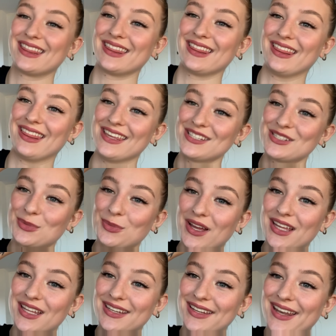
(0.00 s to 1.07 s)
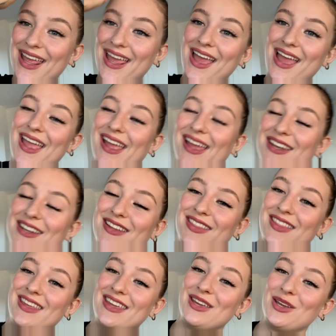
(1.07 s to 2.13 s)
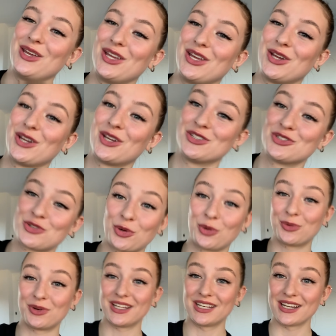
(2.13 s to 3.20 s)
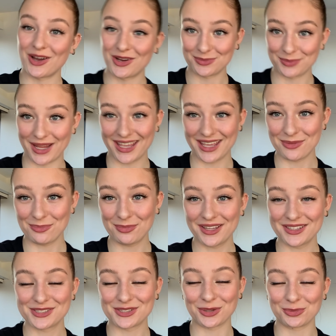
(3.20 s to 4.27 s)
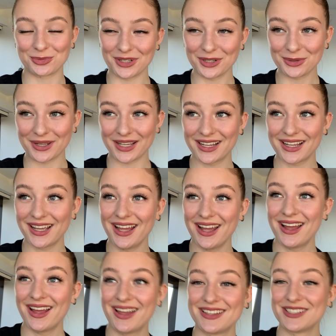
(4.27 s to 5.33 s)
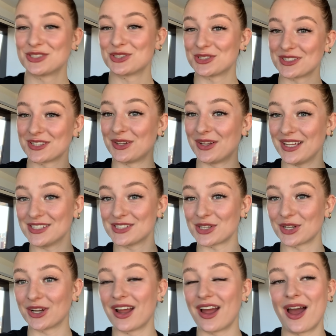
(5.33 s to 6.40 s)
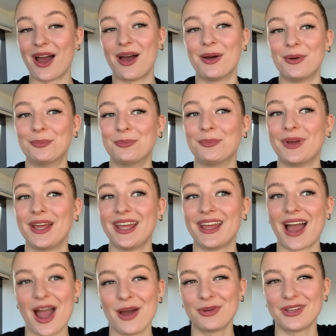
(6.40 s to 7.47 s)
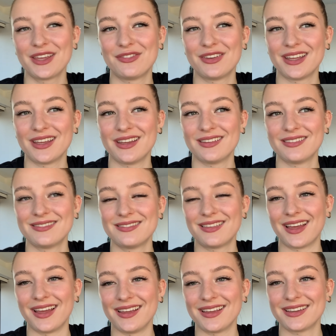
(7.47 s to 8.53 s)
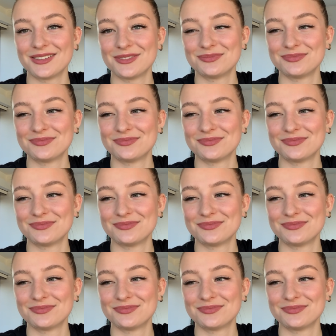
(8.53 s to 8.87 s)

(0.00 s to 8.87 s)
this one and the control one on my hip. So real quick, it's just a little insert. I would give it like